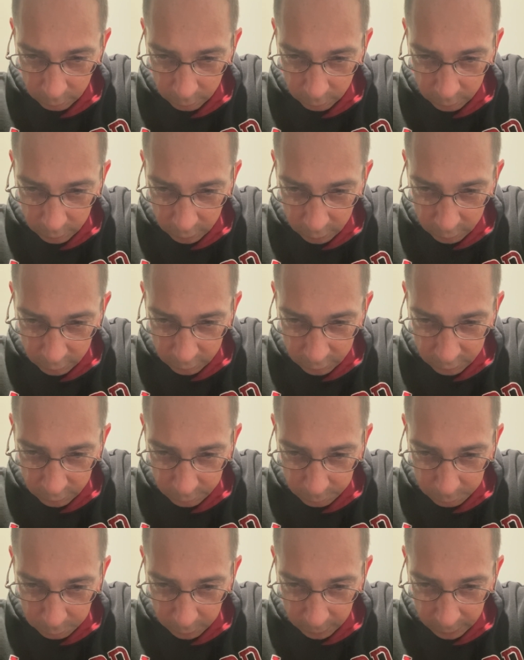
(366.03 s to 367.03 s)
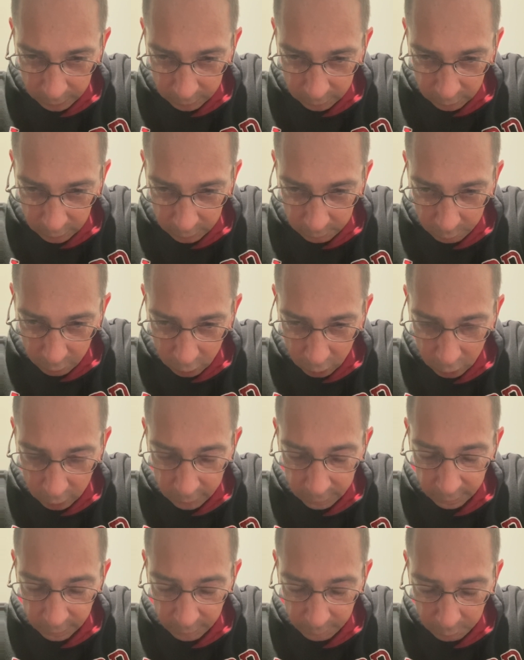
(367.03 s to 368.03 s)
We don't just blindly murder
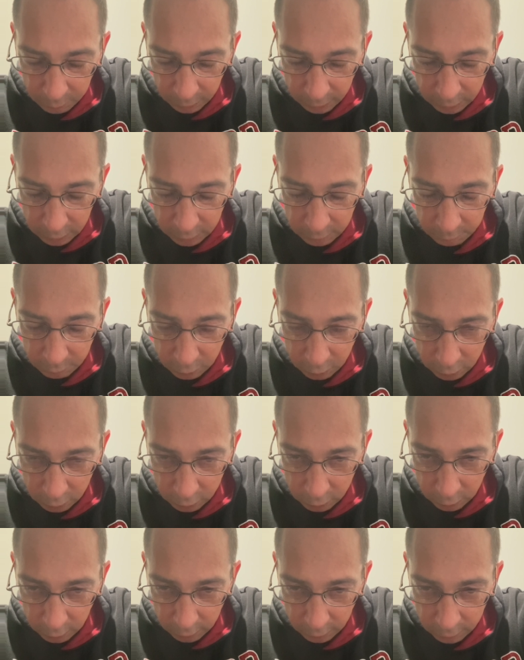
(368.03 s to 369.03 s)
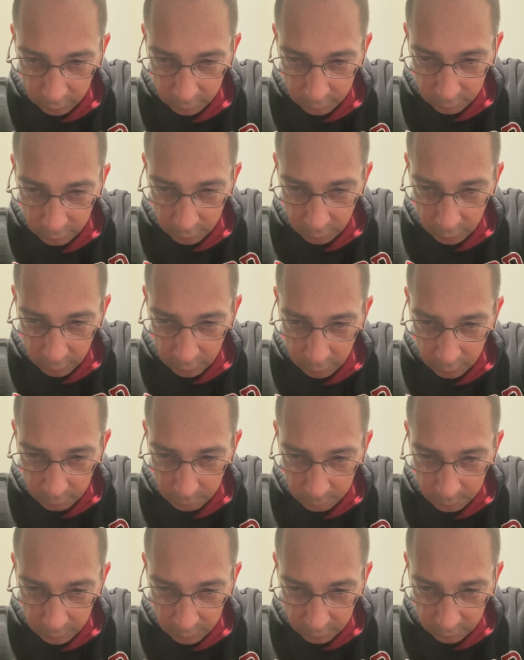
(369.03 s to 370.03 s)
him, they blindly murdered Christ
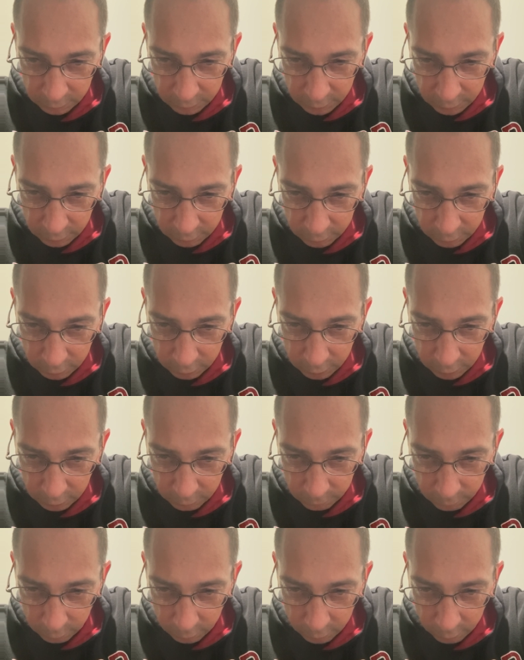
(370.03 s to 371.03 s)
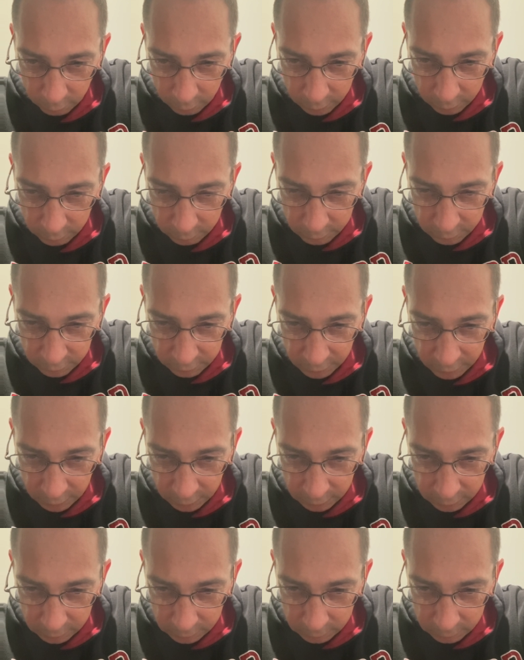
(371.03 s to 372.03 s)
because they disagreed with what he was
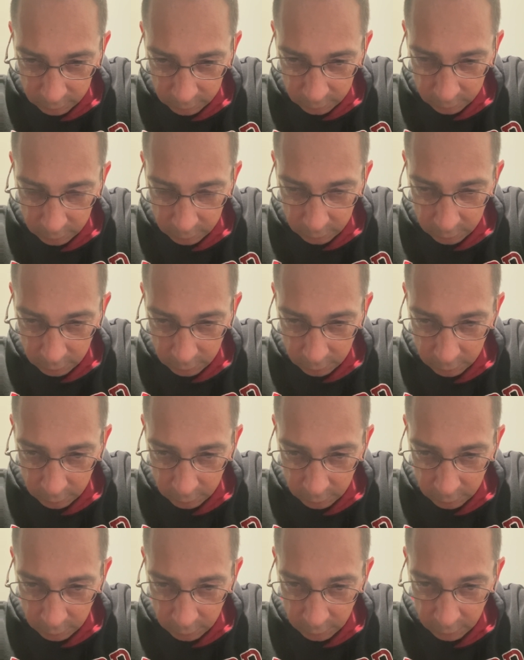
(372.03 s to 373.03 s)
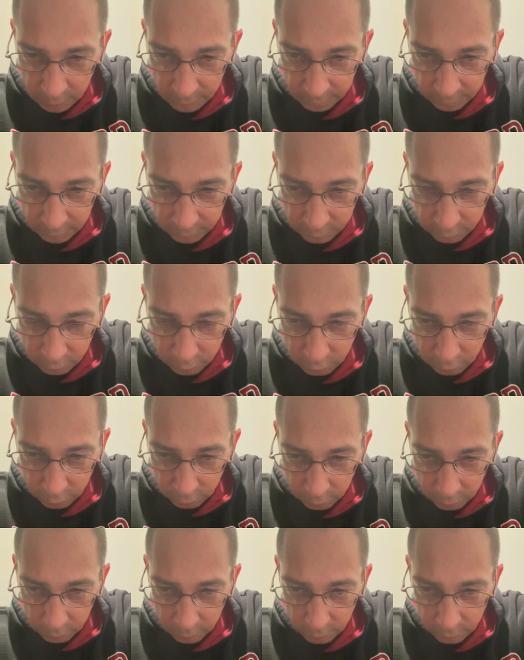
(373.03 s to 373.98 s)
saying. That's the truth.